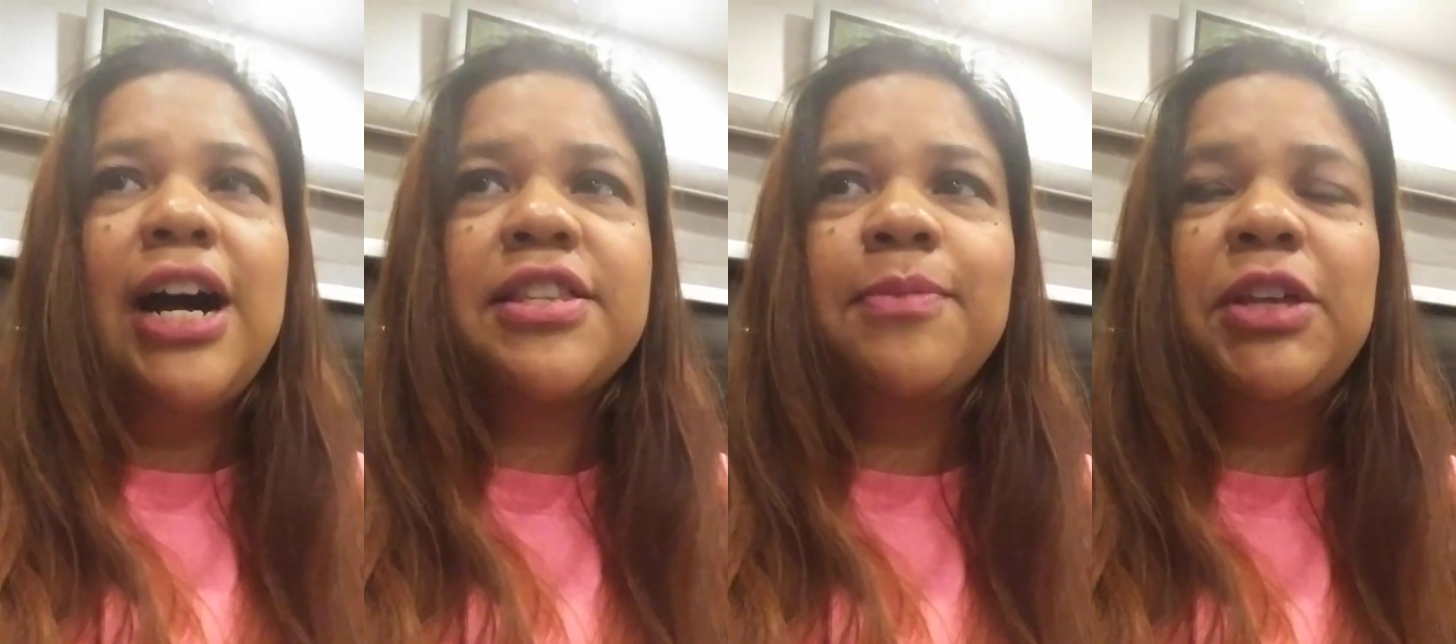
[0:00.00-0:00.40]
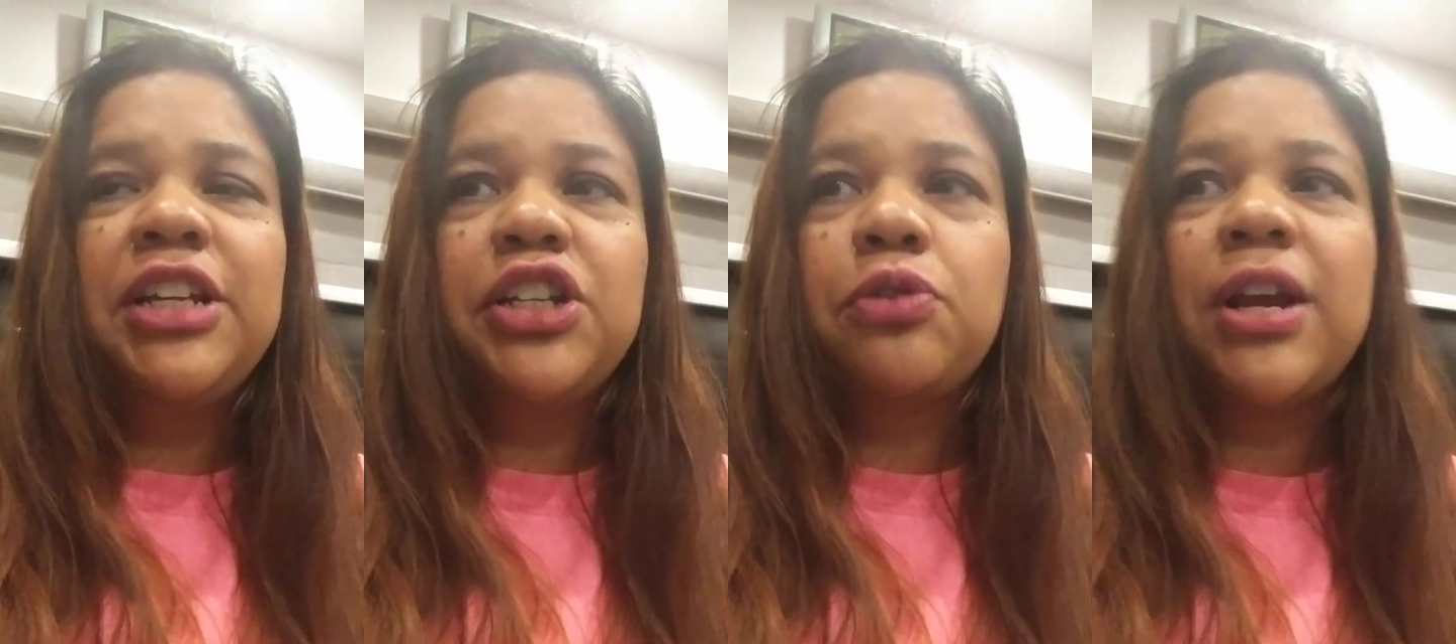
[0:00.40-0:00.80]

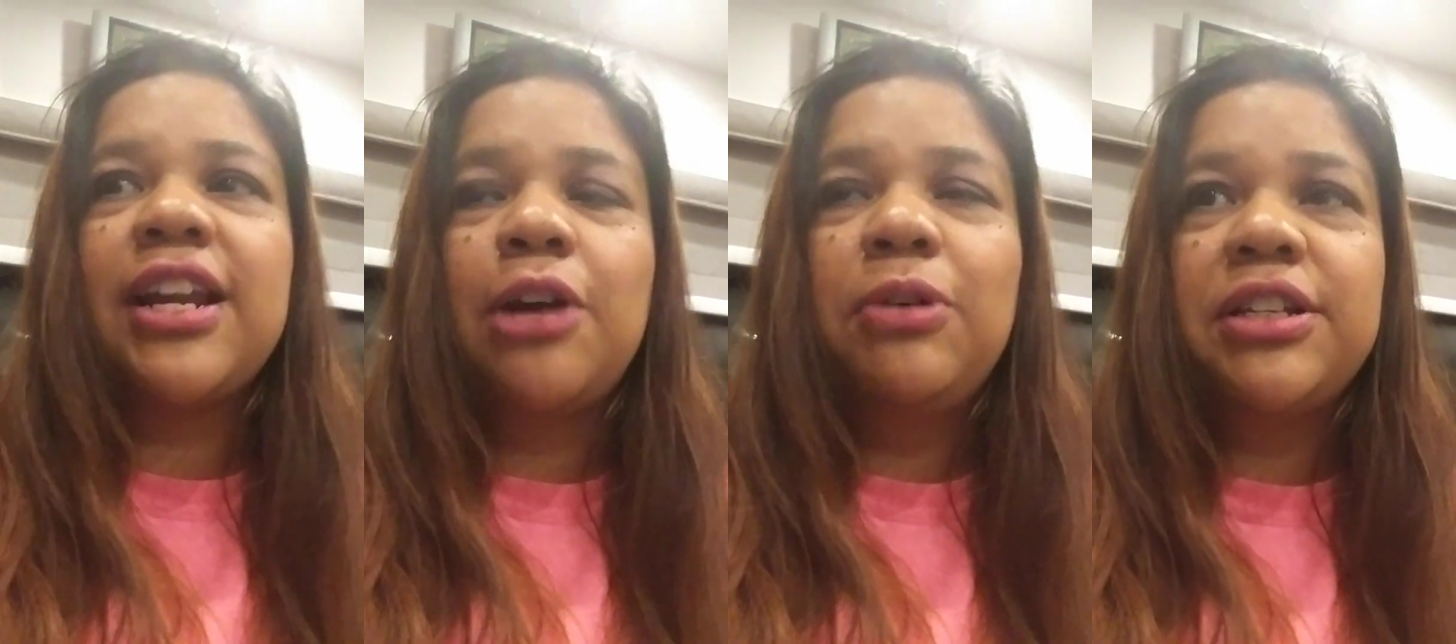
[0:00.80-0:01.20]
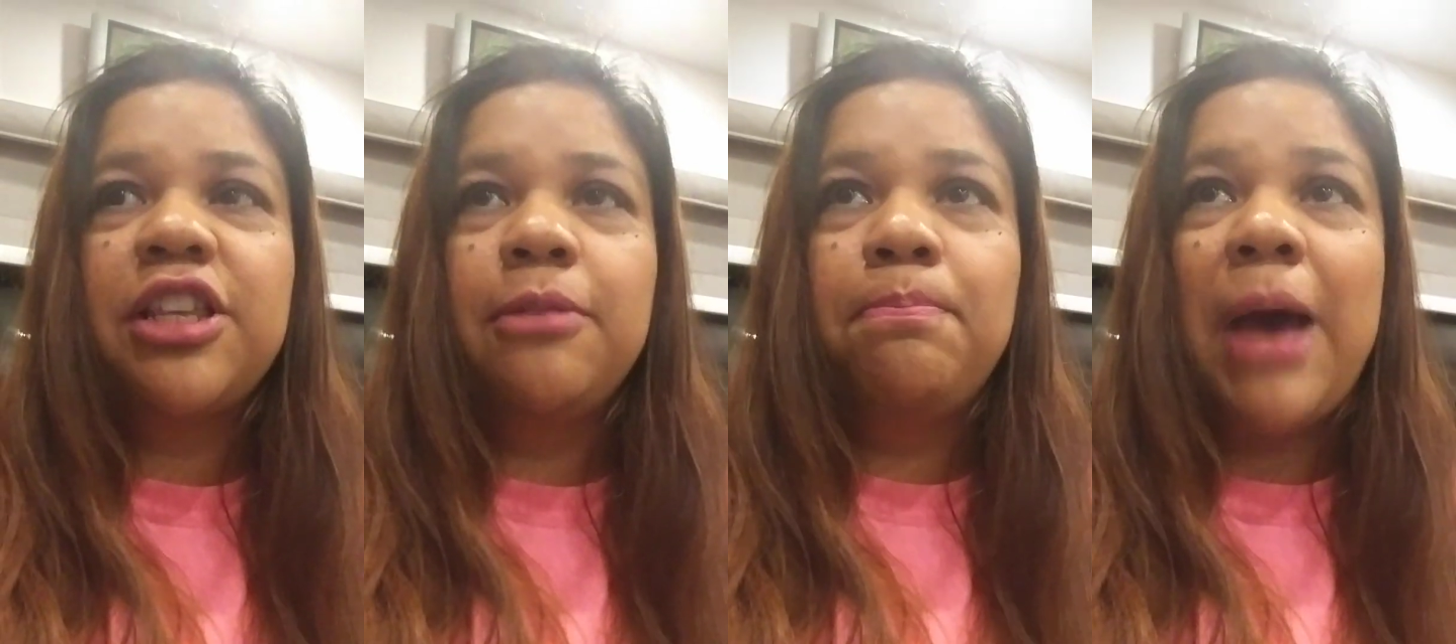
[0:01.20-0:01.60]
something to drink, and I went
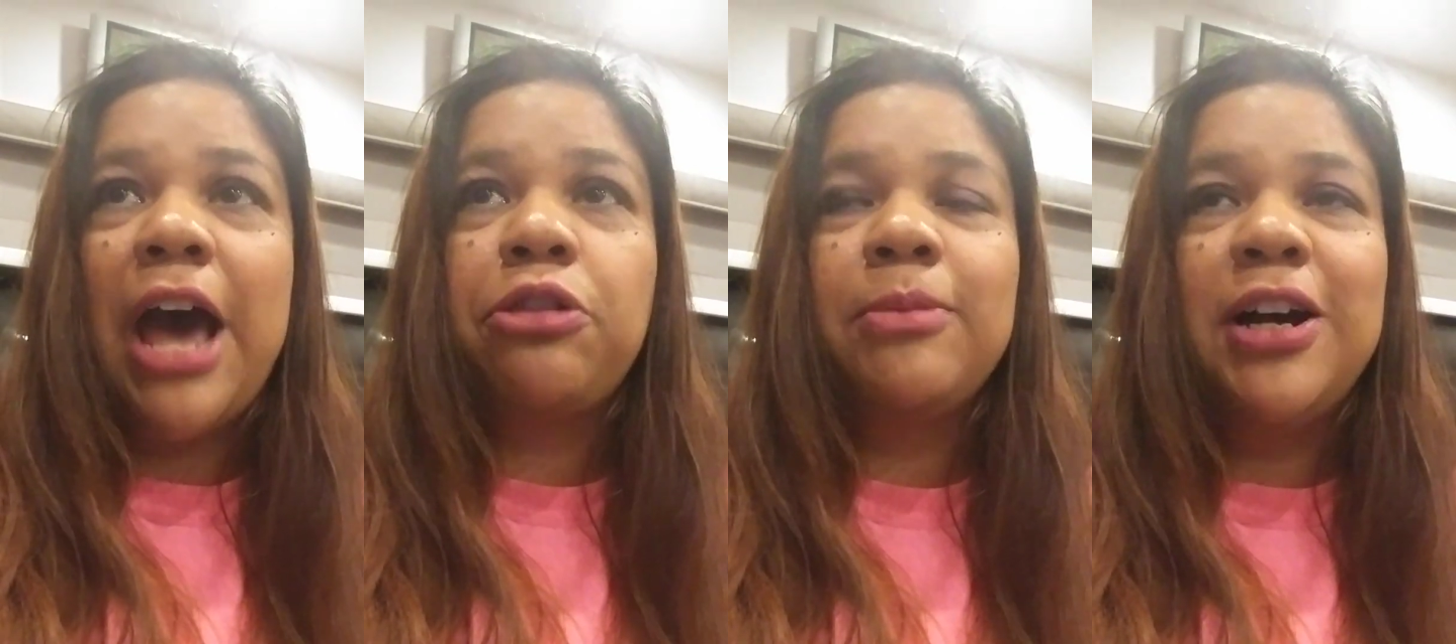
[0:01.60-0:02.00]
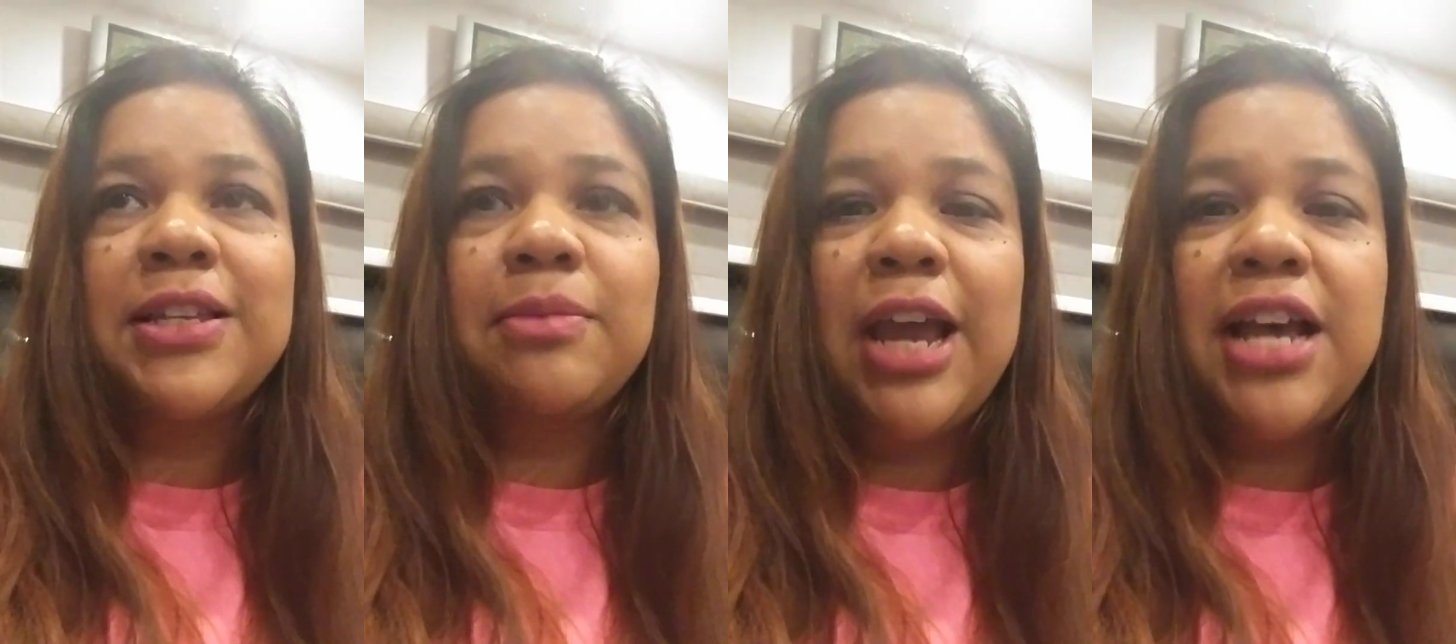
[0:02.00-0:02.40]
to the bathroom and got
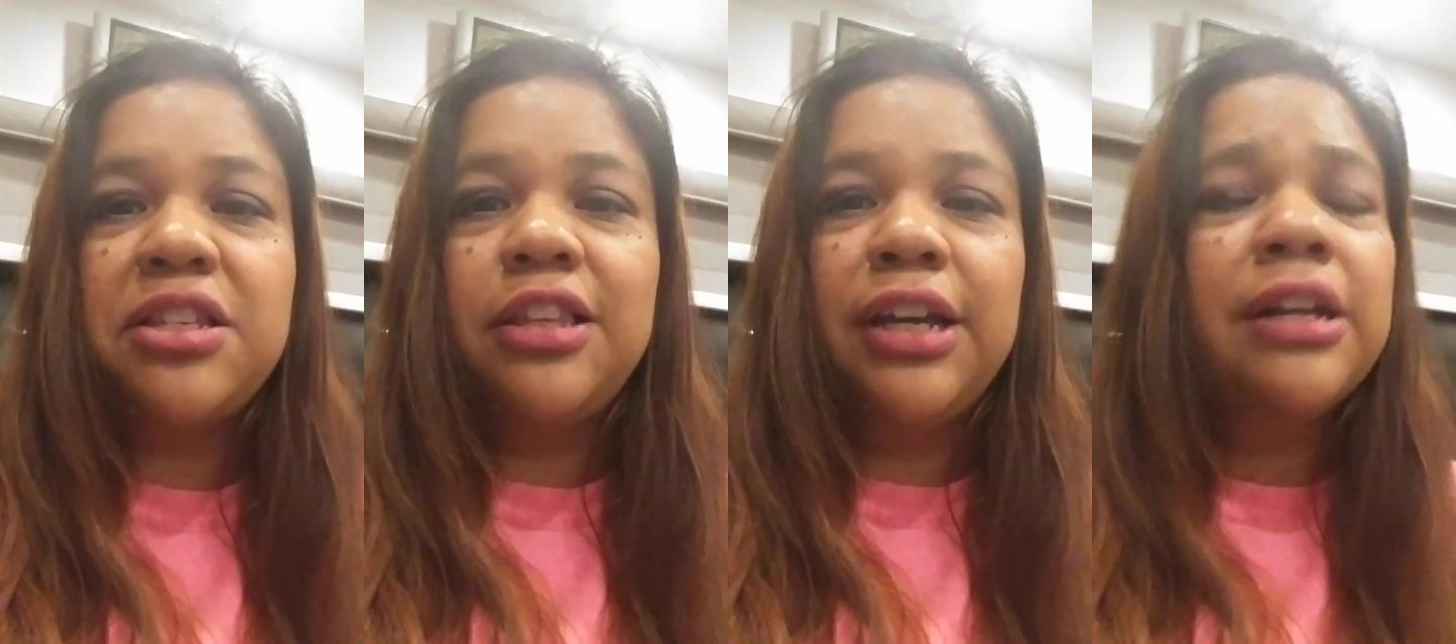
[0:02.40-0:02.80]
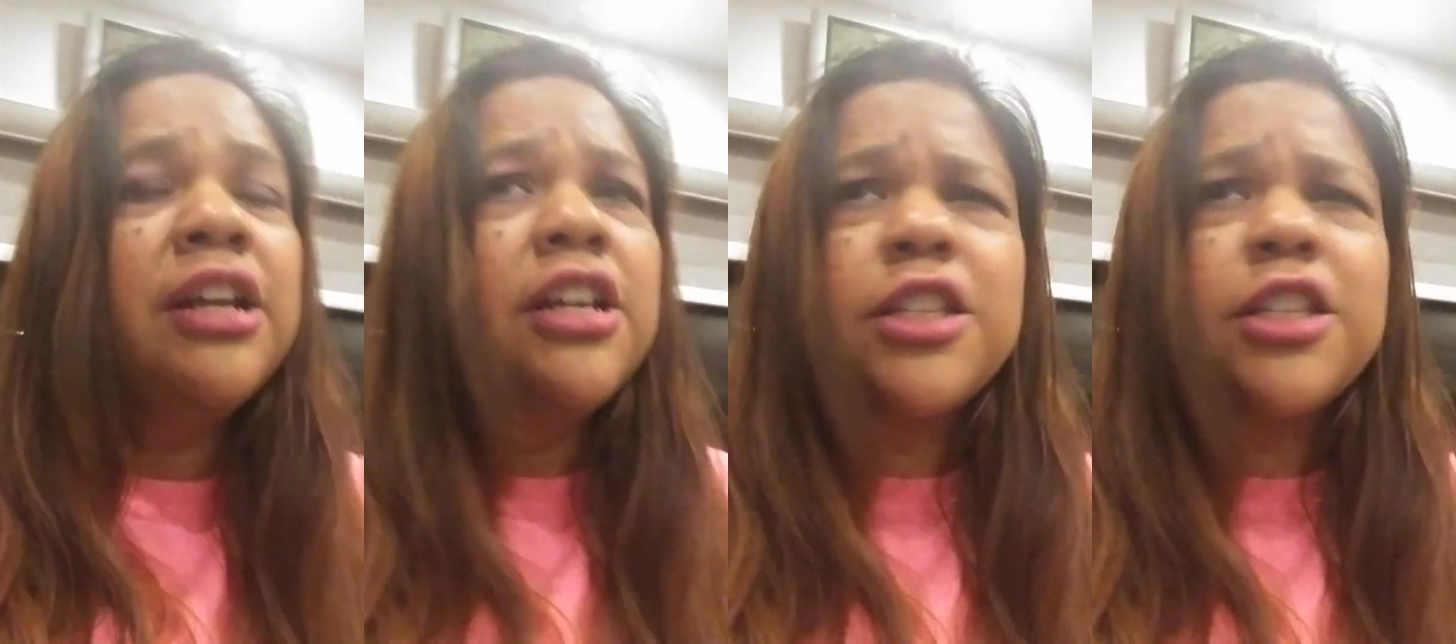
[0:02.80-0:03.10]
some gasoline.